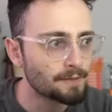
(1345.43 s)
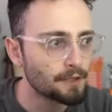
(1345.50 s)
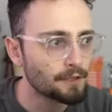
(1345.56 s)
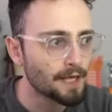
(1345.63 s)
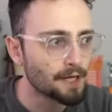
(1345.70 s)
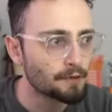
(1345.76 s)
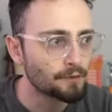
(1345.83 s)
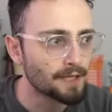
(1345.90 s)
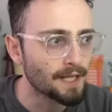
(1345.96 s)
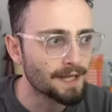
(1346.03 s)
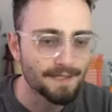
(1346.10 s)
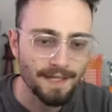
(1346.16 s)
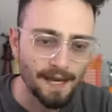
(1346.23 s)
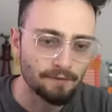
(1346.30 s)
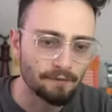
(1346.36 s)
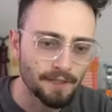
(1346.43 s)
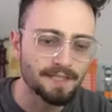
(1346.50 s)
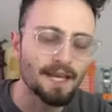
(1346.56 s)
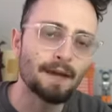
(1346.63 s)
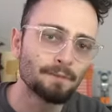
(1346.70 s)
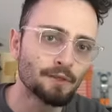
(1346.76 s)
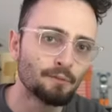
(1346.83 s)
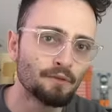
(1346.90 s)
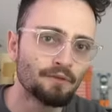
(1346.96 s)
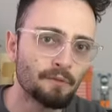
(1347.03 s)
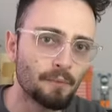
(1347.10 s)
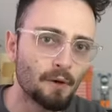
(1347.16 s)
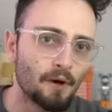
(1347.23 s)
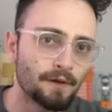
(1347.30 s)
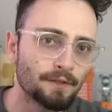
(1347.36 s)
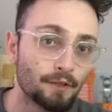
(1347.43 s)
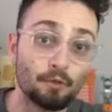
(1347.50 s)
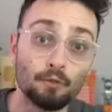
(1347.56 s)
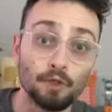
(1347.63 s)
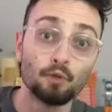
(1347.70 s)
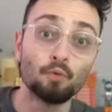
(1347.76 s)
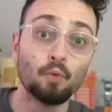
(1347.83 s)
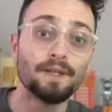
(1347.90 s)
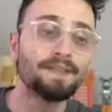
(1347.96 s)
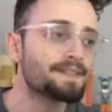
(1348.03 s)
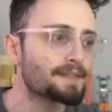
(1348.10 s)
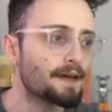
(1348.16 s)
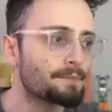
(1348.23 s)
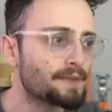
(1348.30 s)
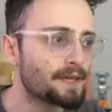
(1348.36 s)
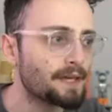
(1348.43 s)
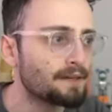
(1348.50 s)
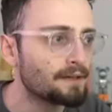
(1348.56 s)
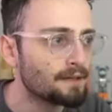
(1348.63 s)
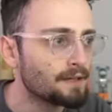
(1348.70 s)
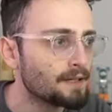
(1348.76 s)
You gotta realize every time you move a pawn, you win something,